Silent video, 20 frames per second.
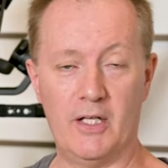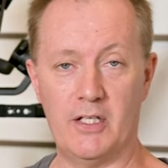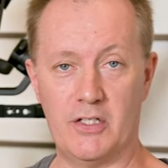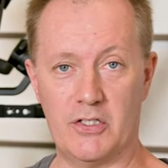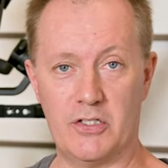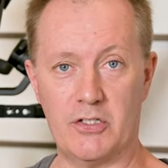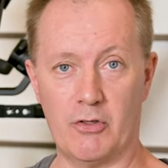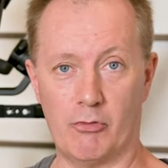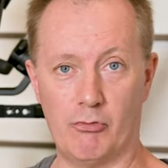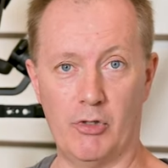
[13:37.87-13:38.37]

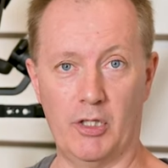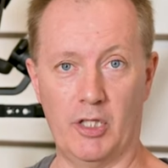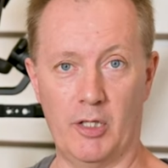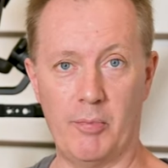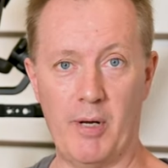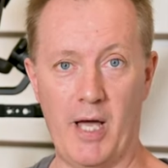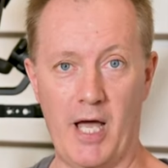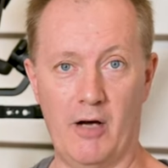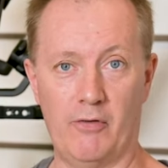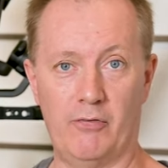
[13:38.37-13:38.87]
This is a
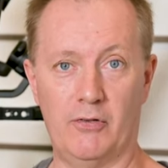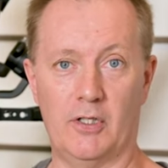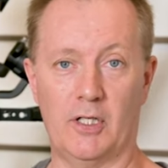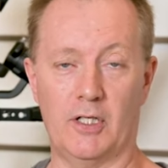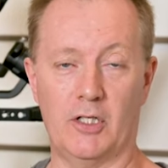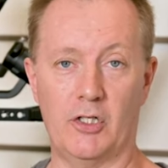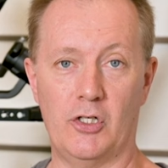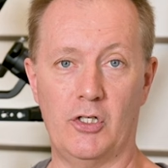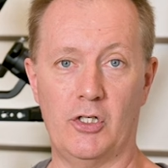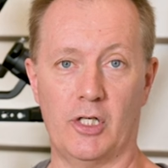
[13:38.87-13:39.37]
really powerful
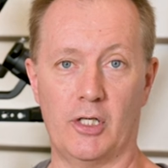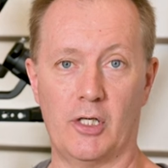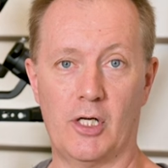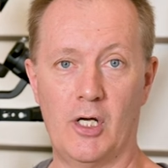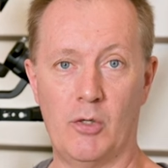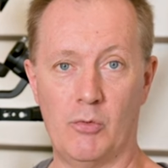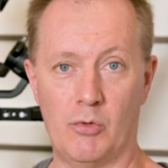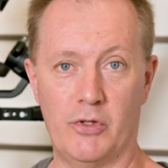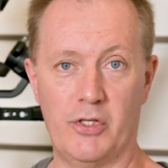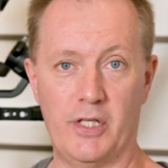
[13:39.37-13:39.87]
little unit
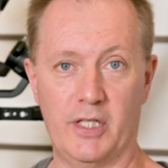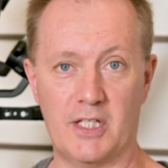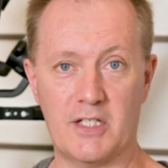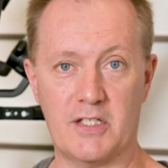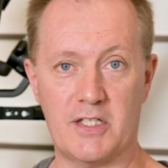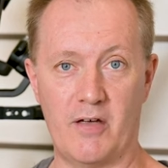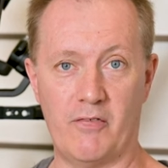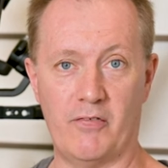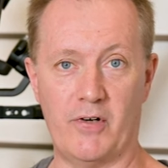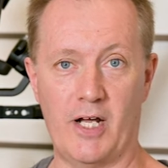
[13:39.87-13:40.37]
with nearly
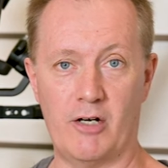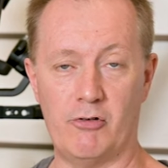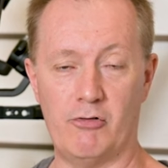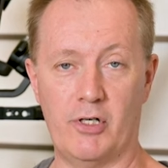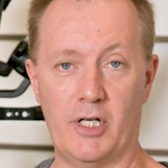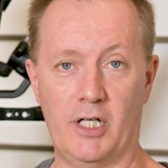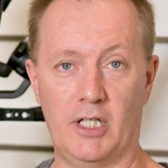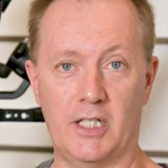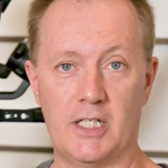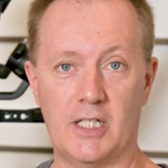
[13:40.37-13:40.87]

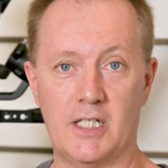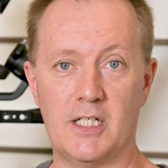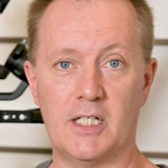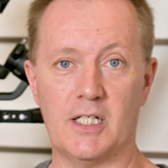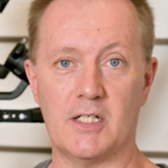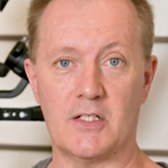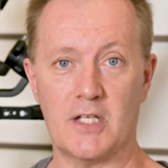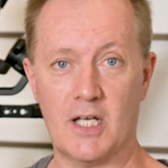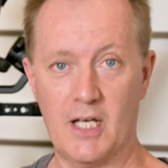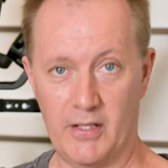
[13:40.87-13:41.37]
700
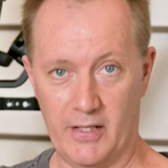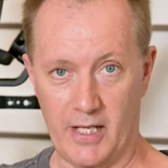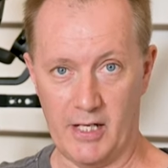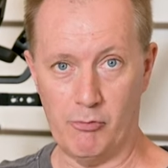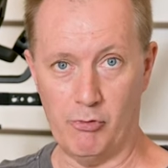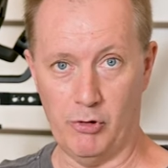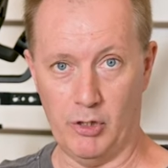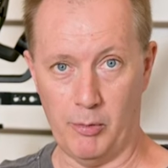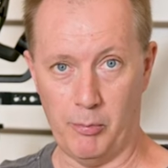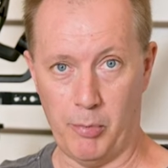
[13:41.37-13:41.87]
LEDs.
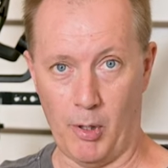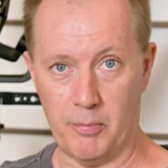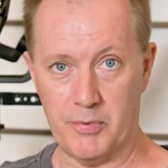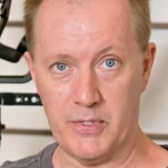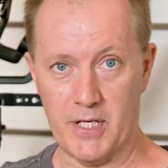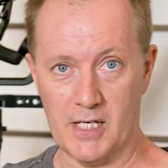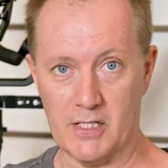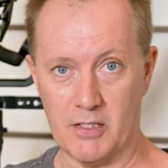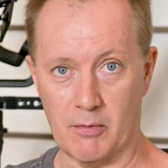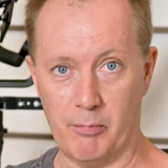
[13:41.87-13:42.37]
That really
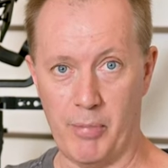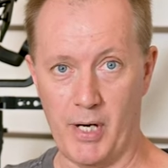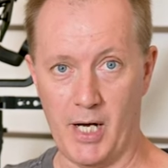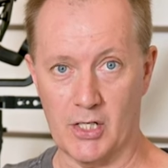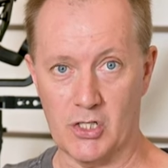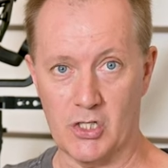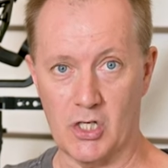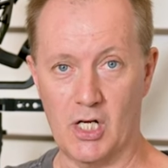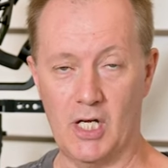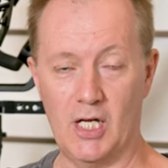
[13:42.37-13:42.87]
pops out some
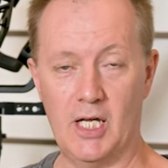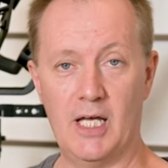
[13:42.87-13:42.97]
punch.